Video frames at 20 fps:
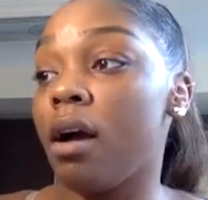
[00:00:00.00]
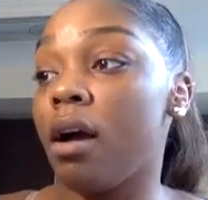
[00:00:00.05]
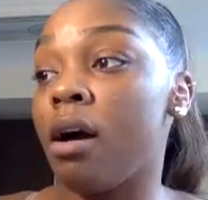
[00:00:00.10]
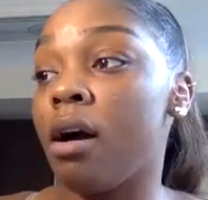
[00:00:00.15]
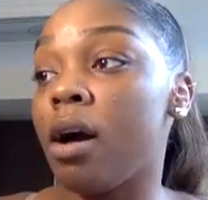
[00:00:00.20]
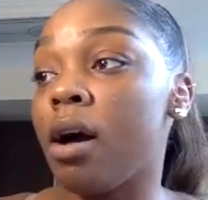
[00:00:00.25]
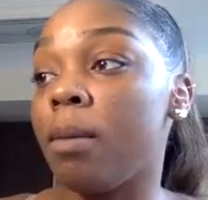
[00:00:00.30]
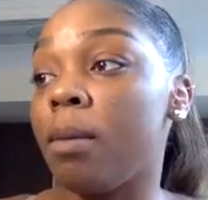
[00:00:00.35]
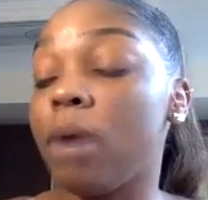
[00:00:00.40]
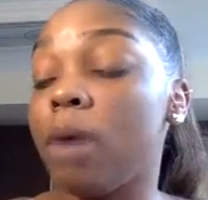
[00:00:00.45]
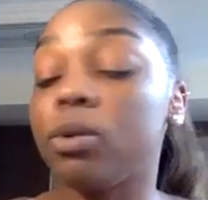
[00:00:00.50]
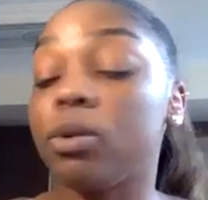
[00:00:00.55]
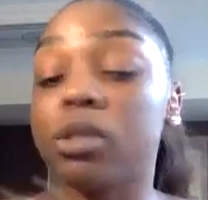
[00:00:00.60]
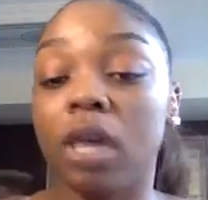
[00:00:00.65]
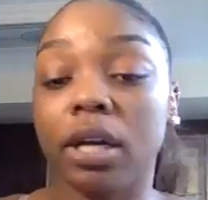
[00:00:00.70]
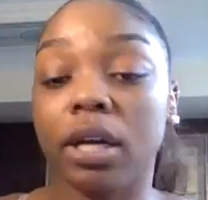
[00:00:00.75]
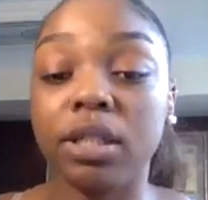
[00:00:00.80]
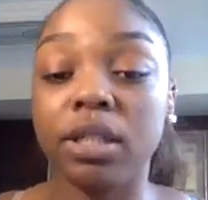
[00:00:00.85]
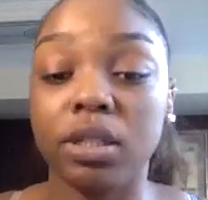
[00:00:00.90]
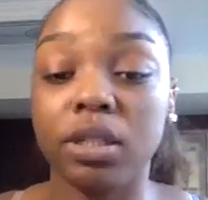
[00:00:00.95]
Um, I was
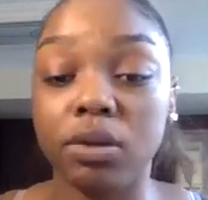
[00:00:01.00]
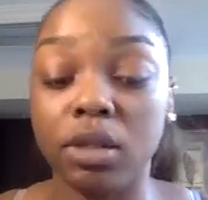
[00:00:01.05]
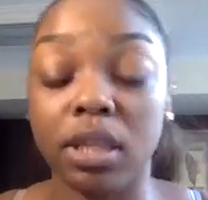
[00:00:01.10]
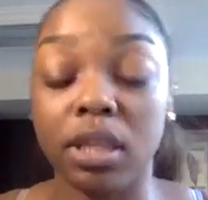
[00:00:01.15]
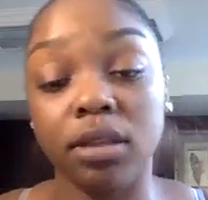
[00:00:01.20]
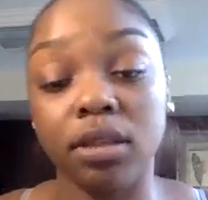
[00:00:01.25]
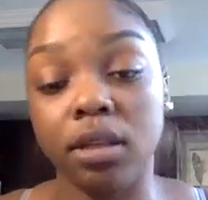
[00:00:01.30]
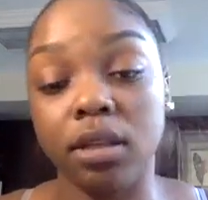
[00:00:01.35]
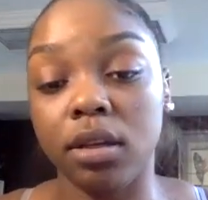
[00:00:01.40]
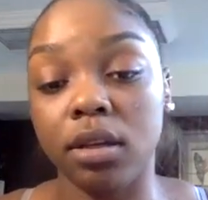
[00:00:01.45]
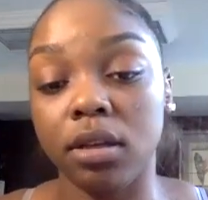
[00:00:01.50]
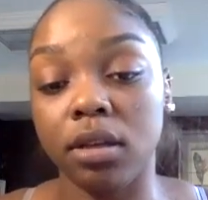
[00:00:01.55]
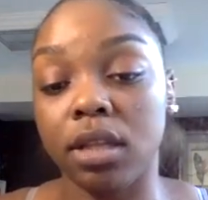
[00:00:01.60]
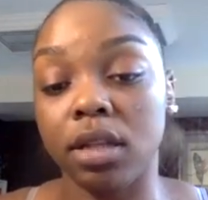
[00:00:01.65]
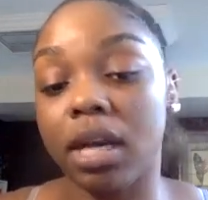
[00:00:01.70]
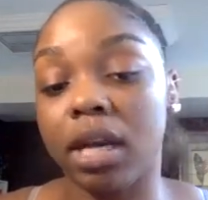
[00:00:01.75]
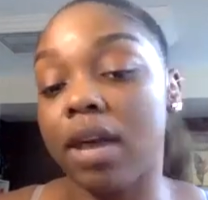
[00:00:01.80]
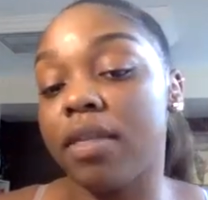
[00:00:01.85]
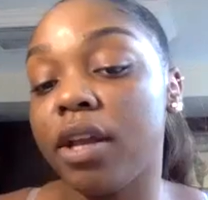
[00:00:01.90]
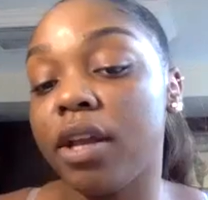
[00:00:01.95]
talking to the, the,
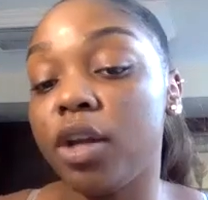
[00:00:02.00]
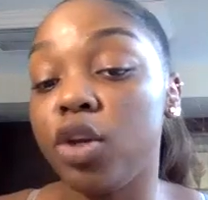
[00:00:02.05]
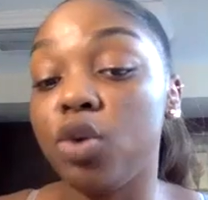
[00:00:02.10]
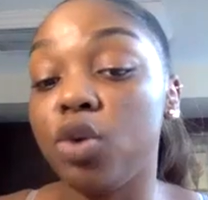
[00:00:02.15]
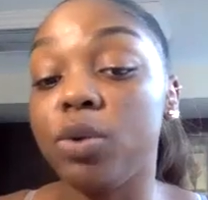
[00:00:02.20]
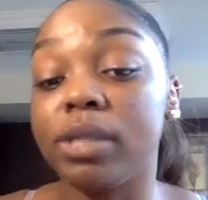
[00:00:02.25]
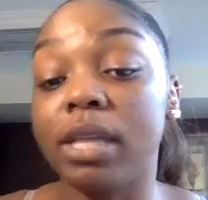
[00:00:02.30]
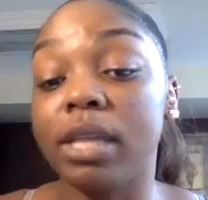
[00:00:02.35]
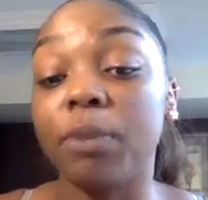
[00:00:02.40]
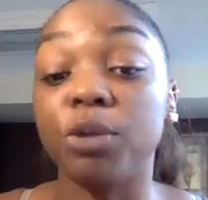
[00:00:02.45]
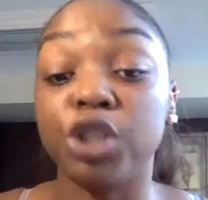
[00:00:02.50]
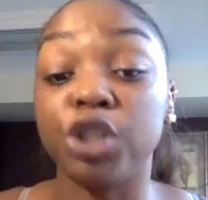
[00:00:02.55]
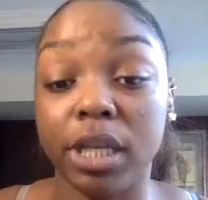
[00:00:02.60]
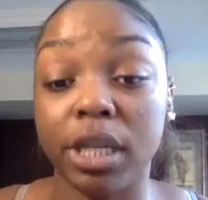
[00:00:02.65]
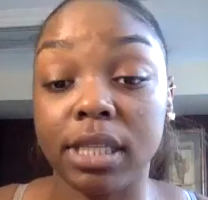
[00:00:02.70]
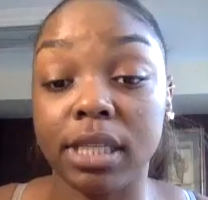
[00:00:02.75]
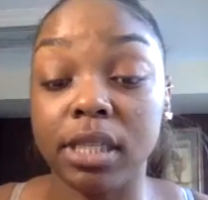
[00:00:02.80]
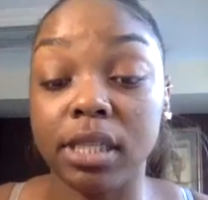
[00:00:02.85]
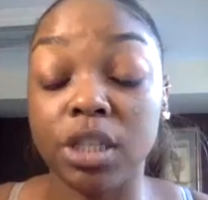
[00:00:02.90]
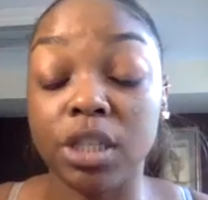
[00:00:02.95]
the guy knew. His name was
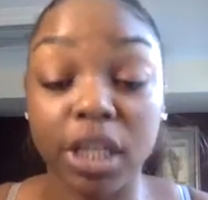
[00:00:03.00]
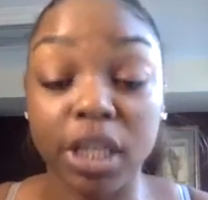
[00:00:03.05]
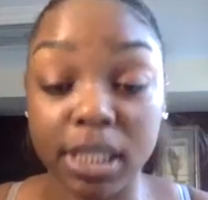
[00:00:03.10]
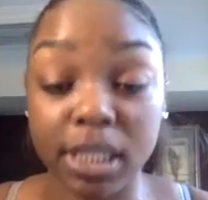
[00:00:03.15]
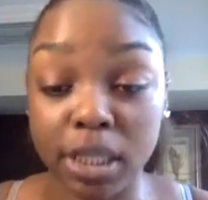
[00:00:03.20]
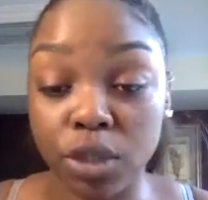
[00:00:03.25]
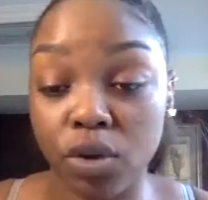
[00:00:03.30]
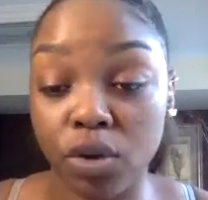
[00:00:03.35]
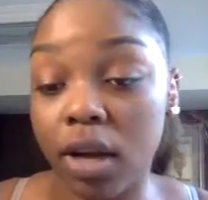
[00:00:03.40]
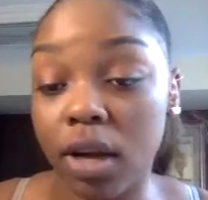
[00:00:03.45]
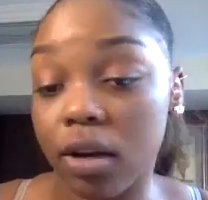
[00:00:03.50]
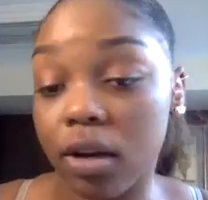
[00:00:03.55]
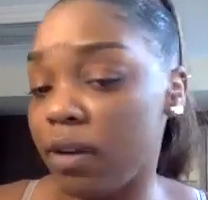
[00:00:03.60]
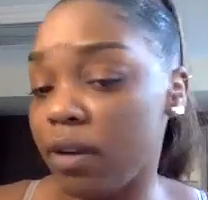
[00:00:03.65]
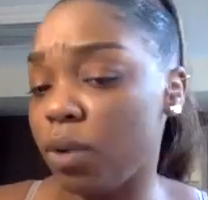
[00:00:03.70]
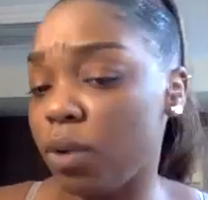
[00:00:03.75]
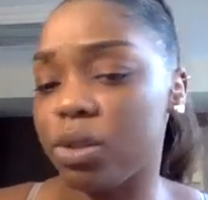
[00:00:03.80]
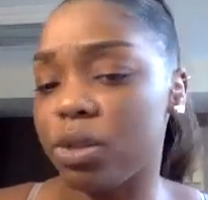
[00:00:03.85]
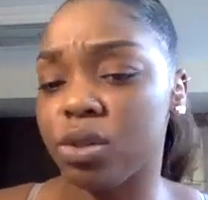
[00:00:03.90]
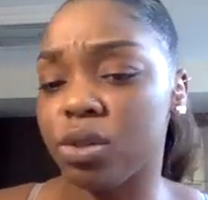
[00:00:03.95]
JC JC Tran. If
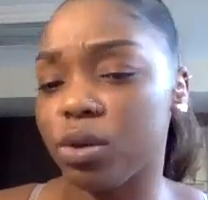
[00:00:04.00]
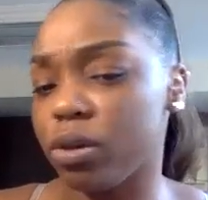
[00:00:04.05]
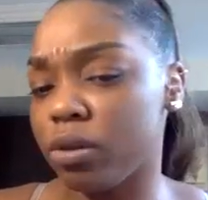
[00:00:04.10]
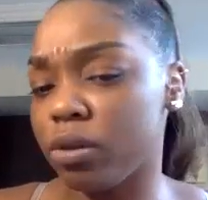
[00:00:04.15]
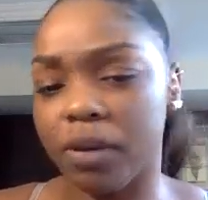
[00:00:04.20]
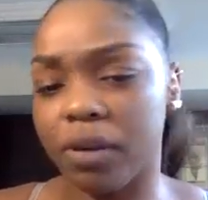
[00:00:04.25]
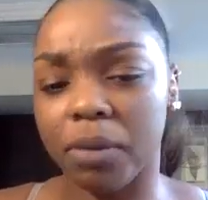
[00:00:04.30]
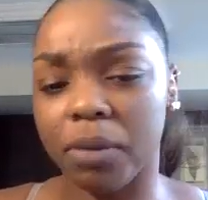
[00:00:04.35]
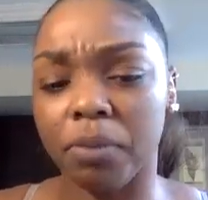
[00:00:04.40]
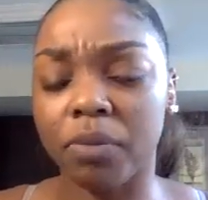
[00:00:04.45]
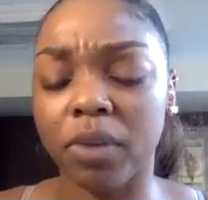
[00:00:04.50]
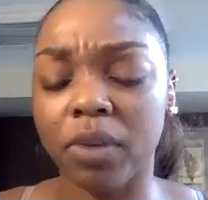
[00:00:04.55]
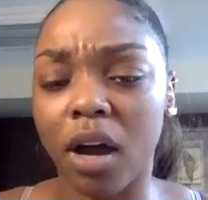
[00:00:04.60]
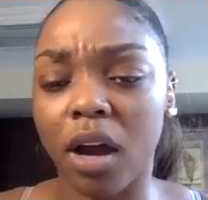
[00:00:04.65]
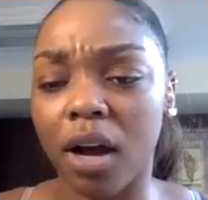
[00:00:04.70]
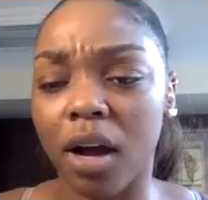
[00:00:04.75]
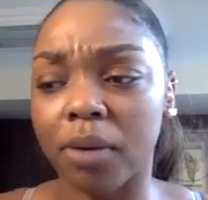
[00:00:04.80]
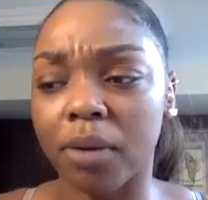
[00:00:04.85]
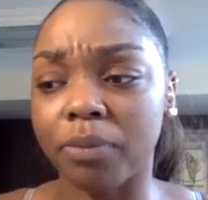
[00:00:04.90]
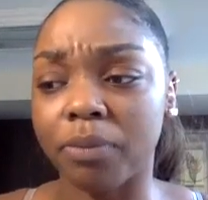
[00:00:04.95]
anyone's heard of him,
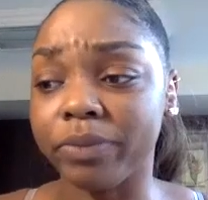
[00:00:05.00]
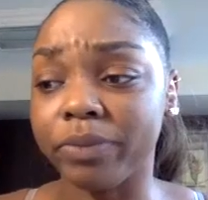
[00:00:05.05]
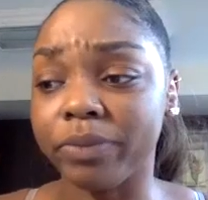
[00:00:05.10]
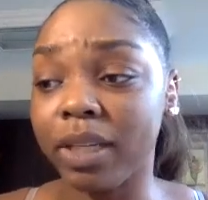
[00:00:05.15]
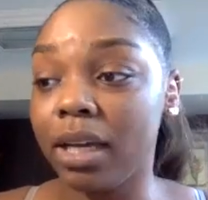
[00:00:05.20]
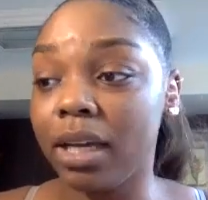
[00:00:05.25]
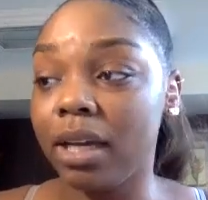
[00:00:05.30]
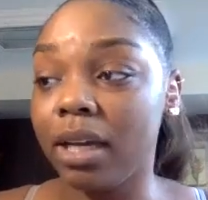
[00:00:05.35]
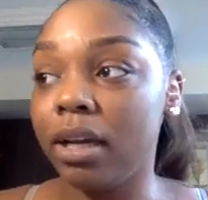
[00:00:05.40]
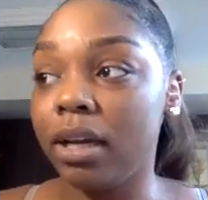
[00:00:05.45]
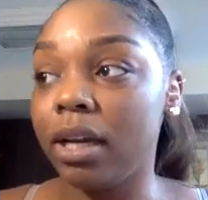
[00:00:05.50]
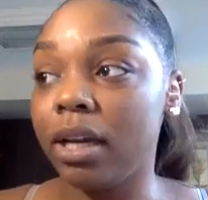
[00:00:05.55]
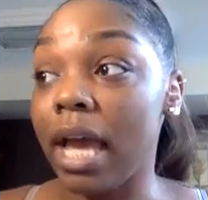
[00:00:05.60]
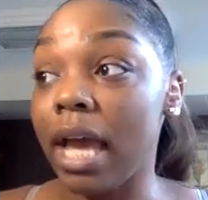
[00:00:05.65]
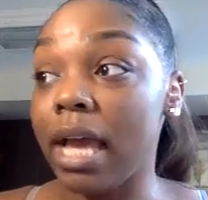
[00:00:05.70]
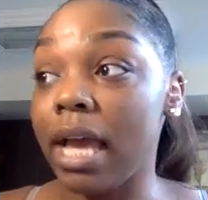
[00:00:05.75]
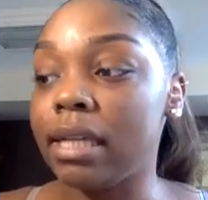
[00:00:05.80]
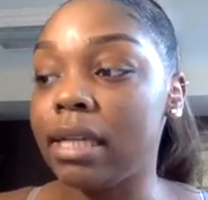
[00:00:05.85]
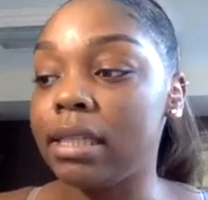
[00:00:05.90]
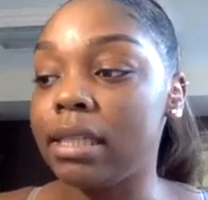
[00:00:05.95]
um,
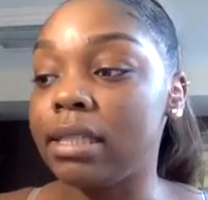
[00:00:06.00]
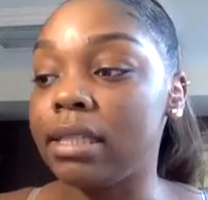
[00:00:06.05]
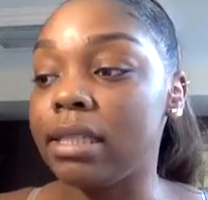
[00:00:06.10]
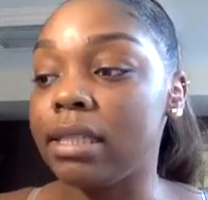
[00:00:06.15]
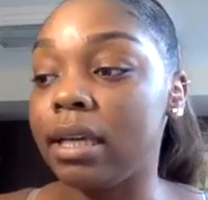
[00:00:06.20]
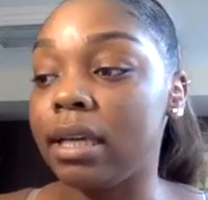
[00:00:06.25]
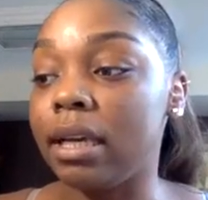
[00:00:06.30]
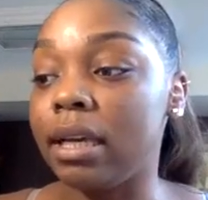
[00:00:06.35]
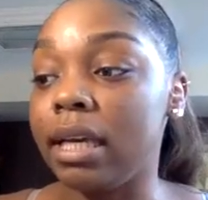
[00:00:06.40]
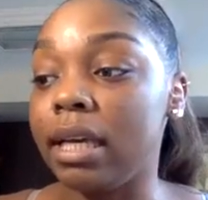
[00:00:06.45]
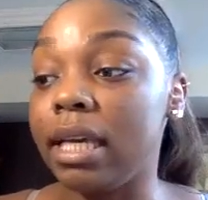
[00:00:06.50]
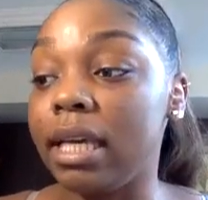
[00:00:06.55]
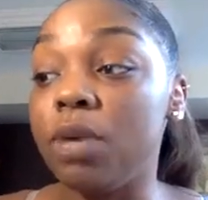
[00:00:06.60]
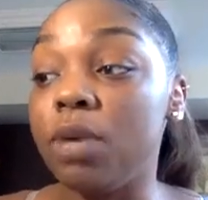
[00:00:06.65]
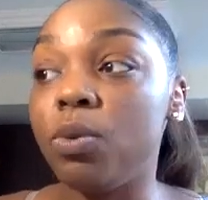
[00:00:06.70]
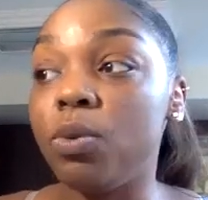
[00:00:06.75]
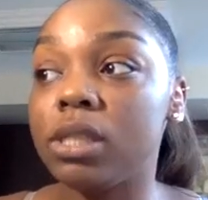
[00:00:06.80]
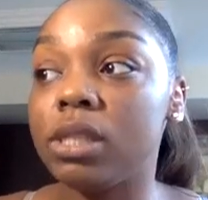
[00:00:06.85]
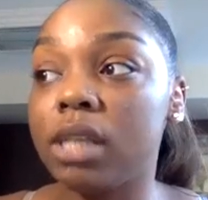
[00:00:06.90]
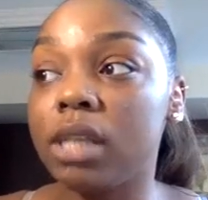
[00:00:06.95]
and he
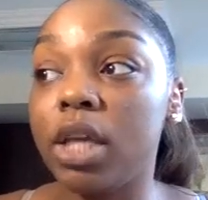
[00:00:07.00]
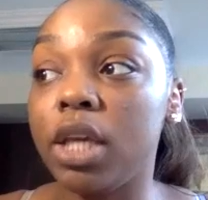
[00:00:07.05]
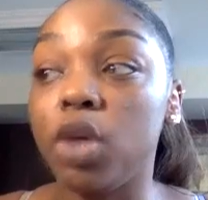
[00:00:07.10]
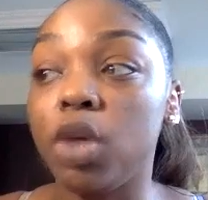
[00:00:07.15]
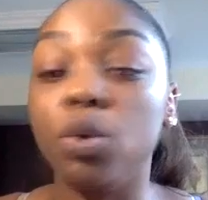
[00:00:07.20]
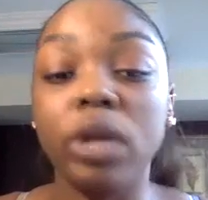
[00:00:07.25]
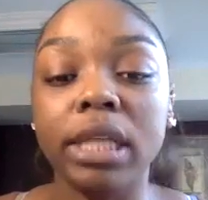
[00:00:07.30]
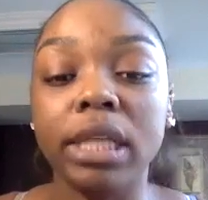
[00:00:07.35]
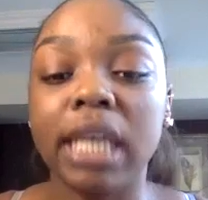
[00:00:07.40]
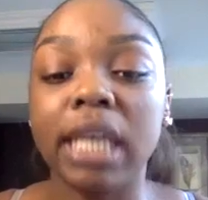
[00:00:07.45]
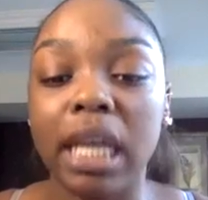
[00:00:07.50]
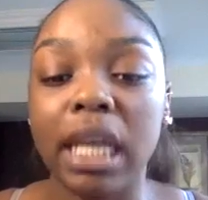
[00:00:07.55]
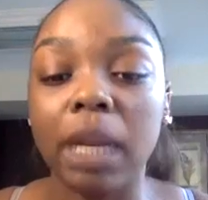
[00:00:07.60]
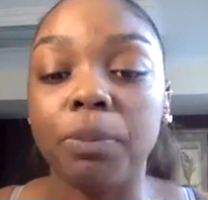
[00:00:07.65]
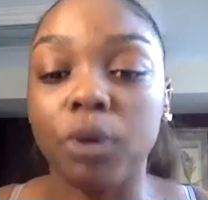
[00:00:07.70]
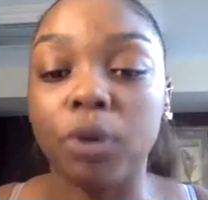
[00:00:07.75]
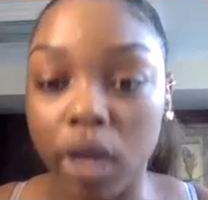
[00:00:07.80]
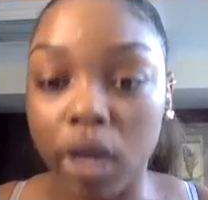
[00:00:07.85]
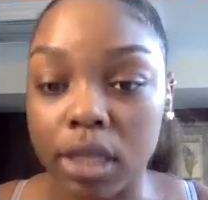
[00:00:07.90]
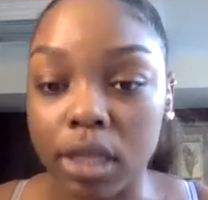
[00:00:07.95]
was like, "You need to hit up
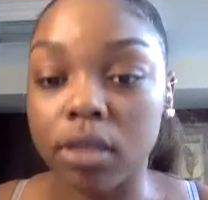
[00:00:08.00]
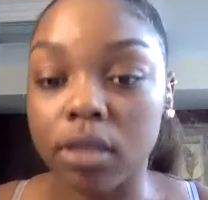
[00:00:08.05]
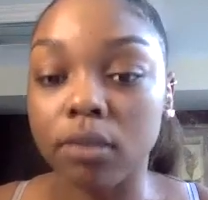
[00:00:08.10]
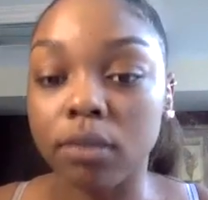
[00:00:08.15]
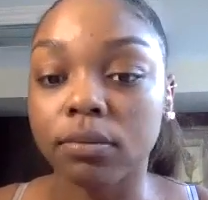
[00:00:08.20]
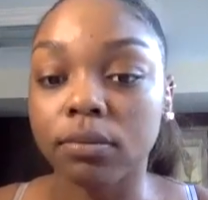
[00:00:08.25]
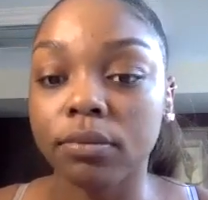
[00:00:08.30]
your cousin.